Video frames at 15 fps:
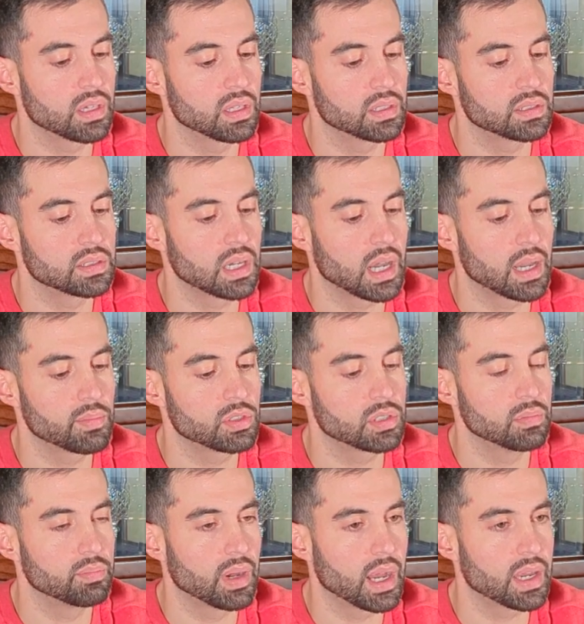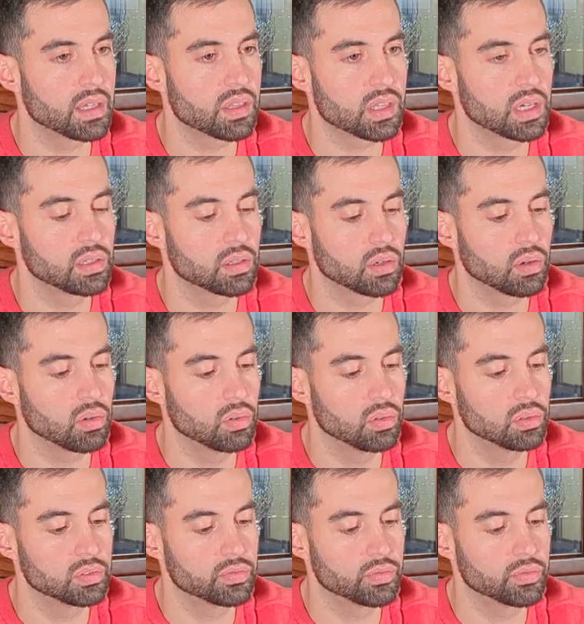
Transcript: it time to buy, sell, or hold